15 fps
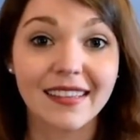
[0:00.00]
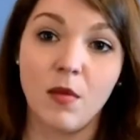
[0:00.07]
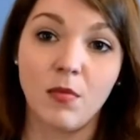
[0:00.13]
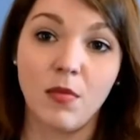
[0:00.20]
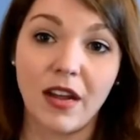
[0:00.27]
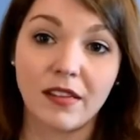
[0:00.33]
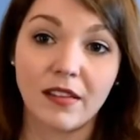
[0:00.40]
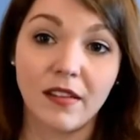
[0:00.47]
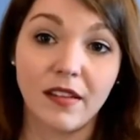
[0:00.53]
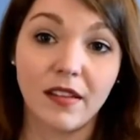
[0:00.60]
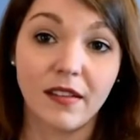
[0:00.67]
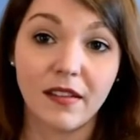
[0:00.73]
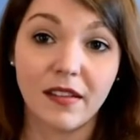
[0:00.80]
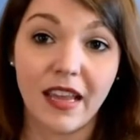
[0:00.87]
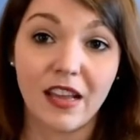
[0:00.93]
Practicing
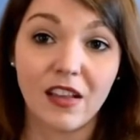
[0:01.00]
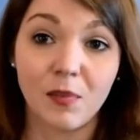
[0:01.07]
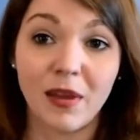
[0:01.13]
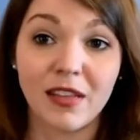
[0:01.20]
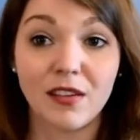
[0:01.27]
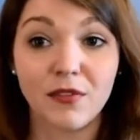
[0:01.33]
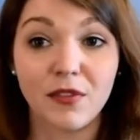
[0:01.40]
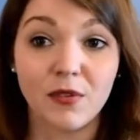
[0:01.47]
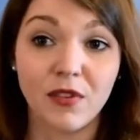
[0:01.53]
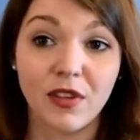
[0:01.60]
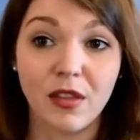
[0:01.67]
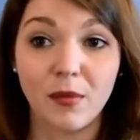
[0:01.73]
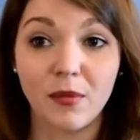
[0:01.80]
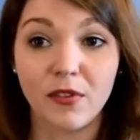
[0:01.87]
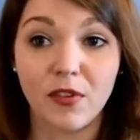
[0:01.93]
scales by different
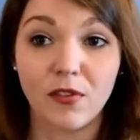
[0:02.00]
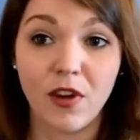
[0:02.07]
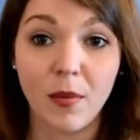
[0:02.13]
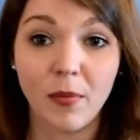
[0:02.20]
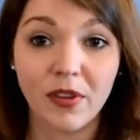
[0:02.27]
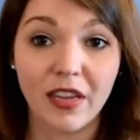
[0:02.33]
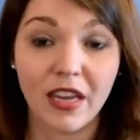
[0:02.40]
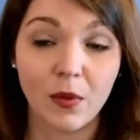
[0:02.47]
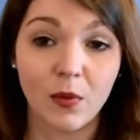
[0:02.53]
rhythms to replicate